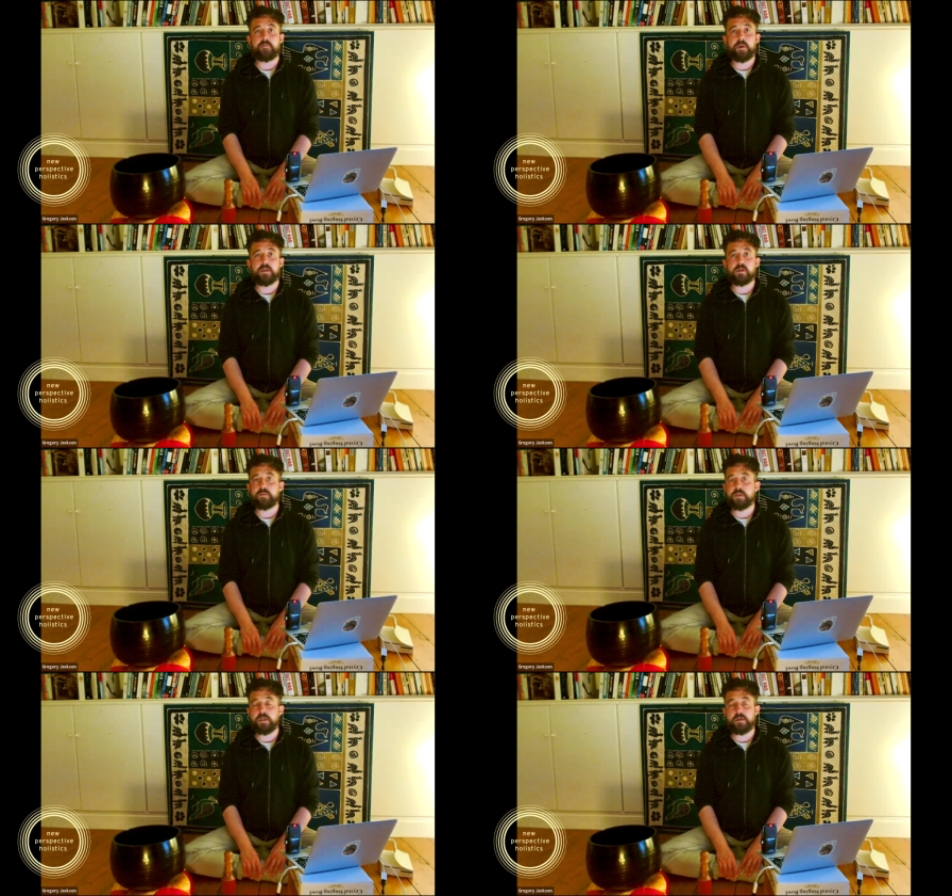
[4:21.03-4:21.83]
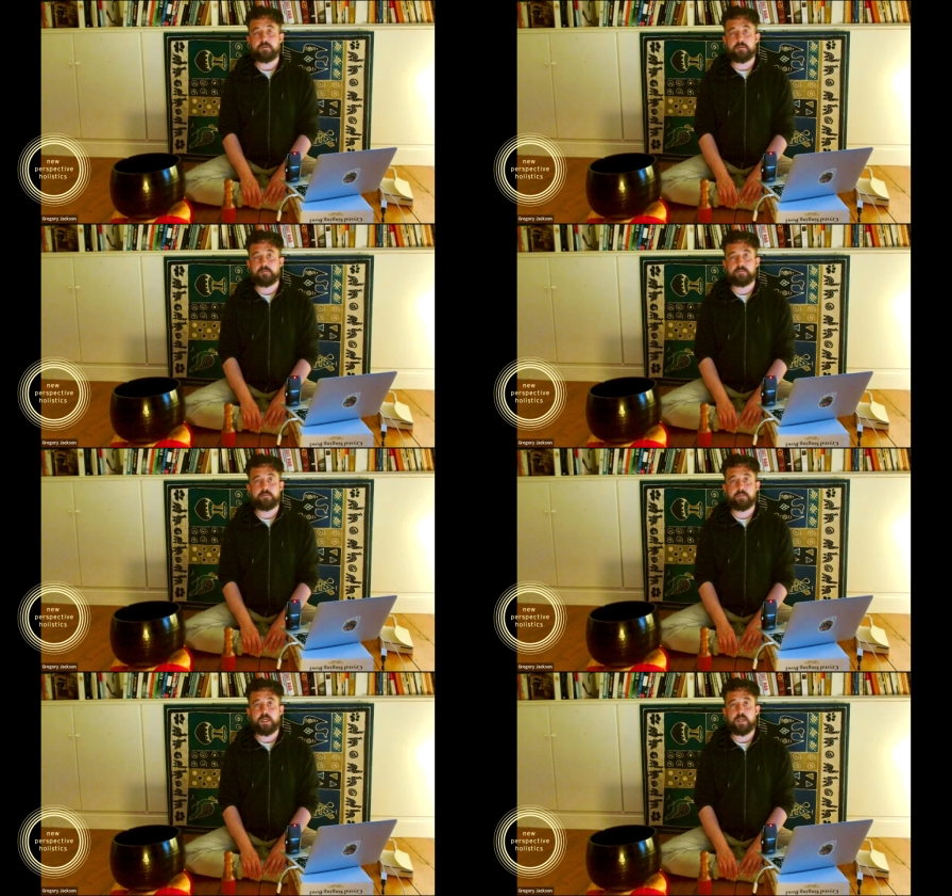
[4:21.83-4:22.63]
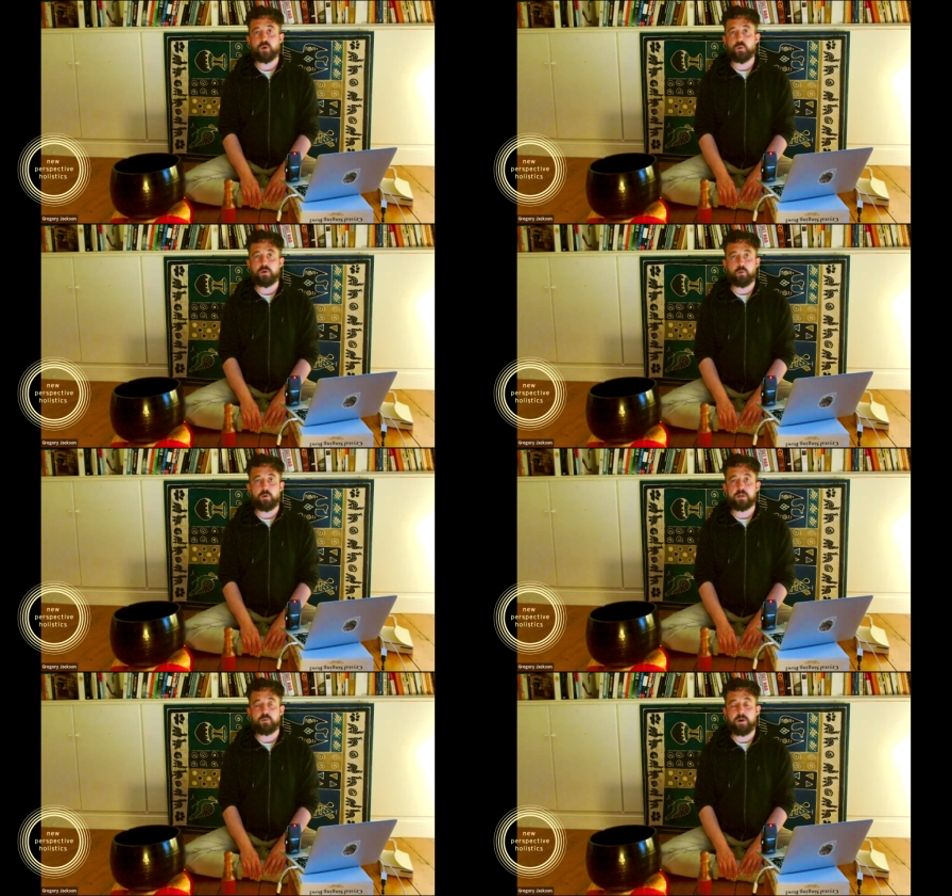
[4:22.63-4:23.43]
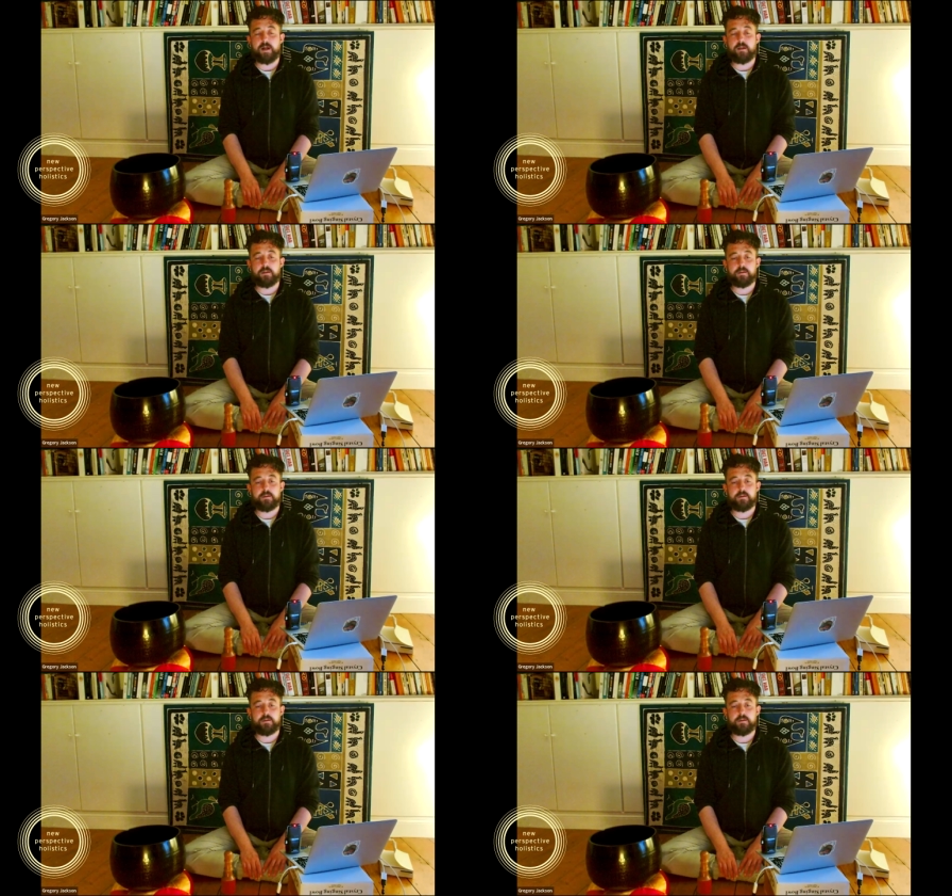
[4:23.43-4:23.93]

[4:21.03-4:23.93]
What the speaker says: It's up to you. Either one works well.